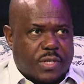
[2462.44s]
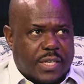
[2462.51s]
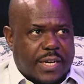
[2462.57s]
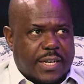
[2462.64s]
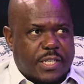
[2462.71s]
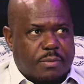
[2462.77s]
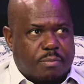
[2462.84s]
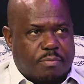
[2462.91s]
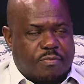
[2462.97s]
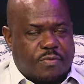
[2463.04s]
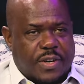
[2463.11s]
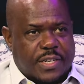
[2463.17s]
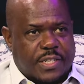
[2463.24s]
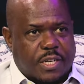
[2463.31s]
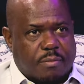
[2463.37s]
not against
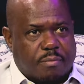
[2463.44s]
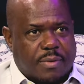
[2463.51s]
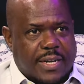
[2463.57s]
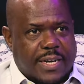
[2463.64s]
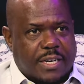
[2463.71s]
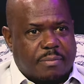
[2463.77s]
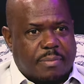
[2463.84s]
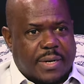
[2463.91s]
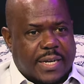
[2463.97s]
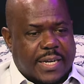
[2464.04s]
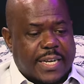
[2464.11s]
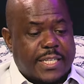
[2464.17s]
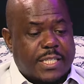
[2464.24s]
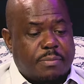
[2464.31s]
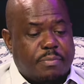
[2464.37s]
flesh and blood, but
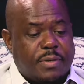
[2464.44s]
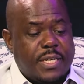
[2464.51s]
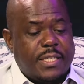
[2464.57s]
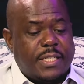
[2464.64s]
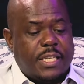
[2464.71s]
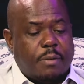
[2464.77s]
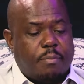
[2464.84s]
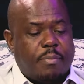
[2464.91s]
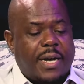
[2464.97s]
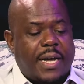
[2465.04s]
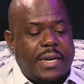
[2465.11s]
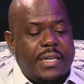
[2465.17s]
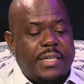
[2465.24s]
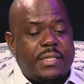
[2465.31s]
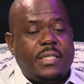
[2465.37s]
against
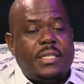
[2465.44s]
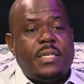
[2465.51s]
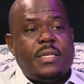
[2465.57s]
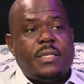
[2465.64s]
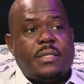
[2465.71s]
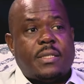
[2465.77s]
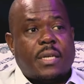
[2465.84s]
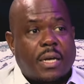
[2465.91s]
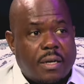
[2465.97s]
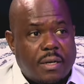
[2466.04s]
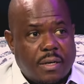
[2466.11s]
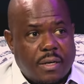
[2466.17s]
principalities.